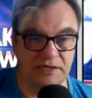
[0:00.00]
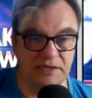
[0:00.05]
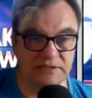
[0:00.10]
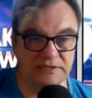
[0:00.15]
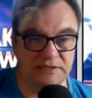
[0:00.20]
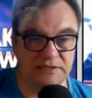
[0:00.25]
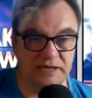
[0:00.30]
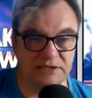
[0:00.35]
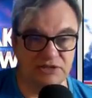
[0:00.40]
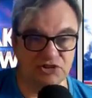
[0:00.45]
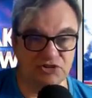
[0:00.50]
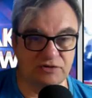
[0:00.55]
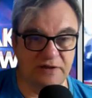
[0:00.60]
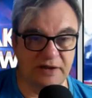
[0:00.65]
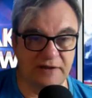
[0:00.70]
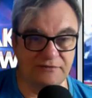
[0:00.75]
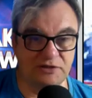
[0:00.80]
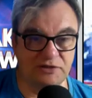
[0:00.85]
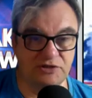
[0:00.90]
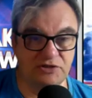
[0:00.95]
slash
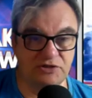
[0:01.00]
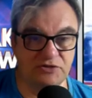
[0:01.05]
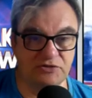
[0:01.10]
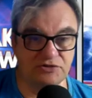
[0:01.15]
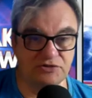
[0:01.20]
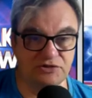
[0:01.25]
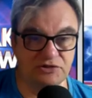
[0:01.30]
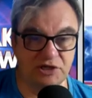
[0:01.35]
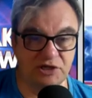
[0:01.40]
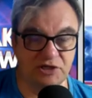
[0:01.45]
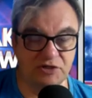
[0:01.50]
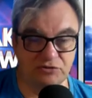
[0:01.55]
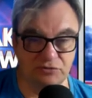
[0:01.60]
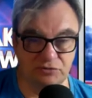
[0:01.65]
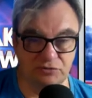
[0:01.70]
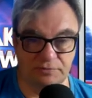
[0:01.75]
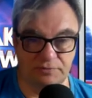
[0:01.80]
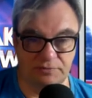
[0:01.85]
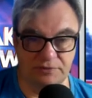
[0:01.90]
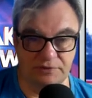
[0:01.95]
travel news
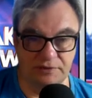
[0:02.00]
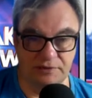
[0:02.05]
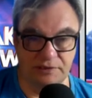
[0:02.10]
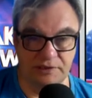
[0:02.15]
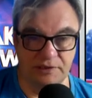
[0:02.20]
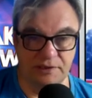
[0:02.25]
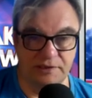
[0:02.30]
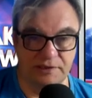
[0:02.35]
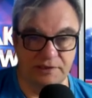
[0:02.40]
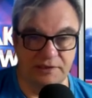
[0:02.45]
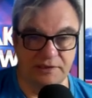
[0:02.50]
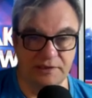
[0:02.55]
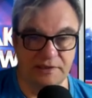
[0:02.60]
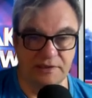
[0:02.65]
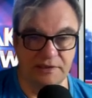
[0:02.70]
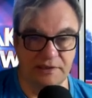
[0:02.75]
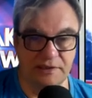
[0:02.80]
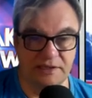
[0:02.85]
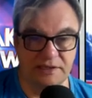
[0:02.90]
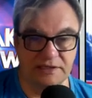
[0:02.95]
group.
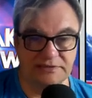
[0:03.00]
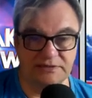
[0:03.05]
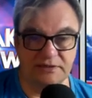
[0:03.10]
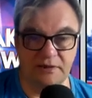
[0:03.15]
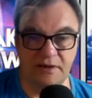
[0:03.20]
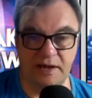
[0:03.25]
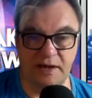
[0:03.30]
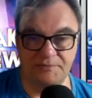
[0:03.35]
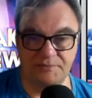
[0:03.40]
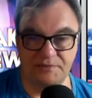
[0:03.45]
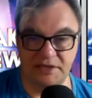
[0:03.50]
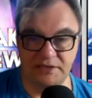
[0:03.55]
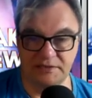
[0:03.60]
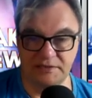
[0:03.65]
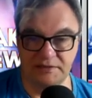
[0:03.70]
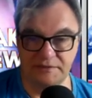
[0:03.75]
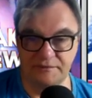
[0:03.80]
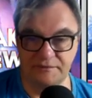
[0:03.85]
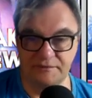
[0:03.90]
Here's our update.